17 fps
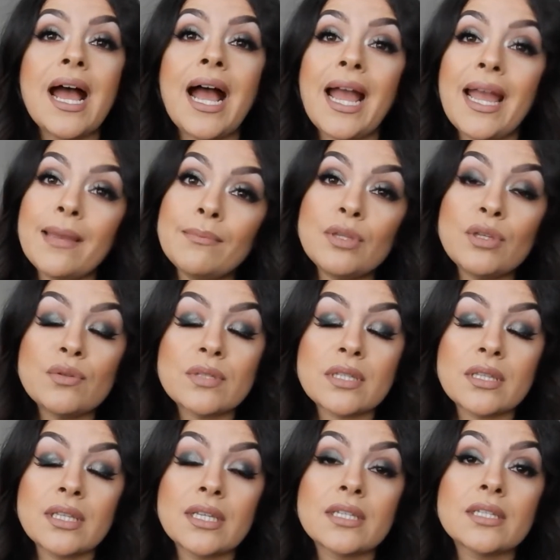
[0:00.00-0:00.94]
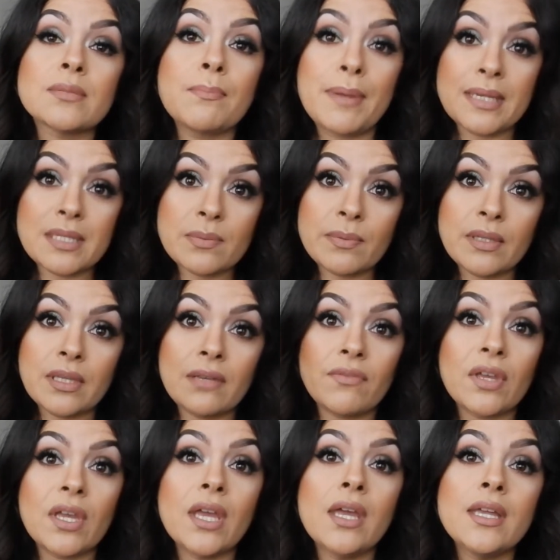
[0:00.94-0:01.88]
I am using this, best
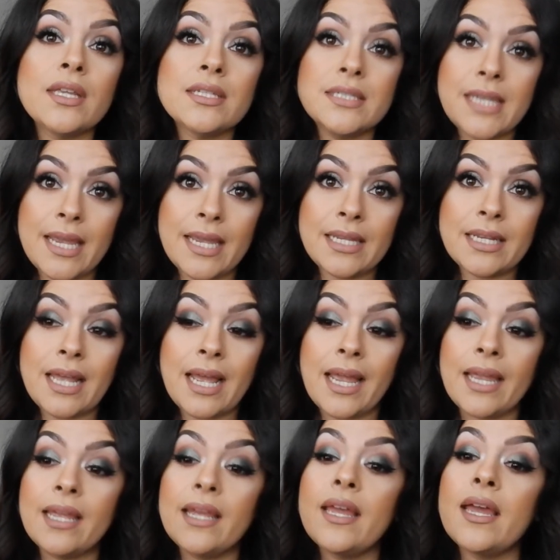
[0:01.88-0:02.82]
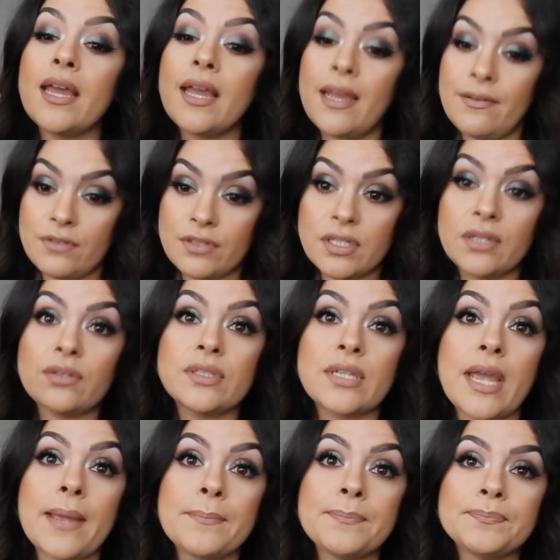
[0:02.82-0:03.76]
believe it, day and night, every single
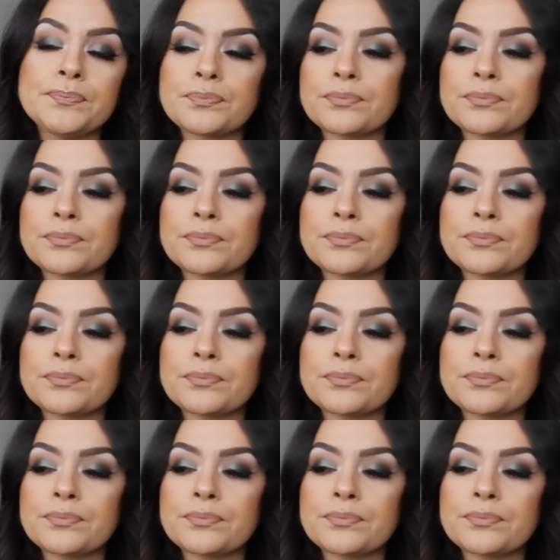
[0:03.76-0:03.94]
day.